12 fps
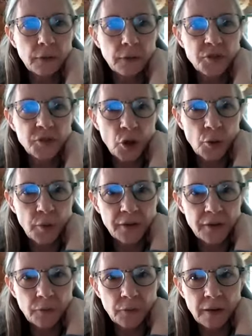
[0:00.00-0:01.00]
So I'm showing
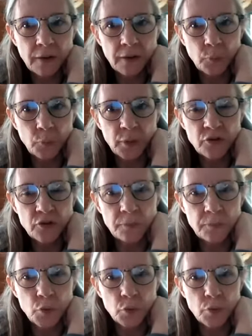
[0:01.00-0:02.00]
you this because we
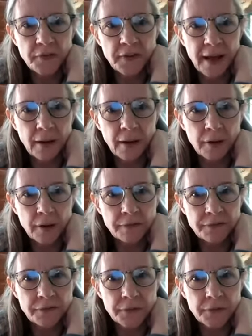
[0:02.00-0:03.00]
just moved out
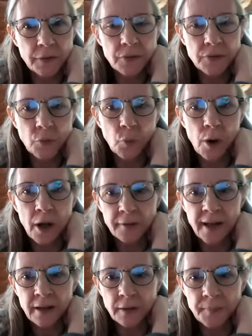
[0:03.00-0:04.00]
of the
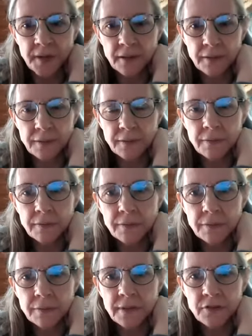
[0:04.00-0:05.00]
water element,
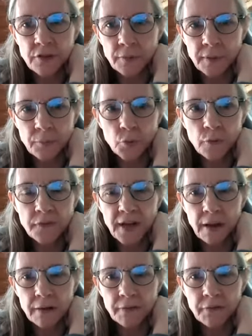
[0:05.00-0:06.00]
winter. We moved
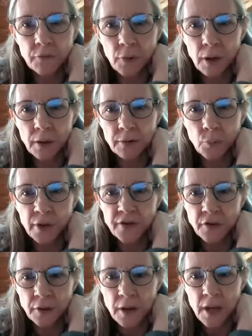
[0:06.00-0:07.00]
out of
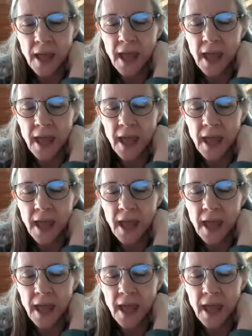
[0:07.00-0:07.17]
winter.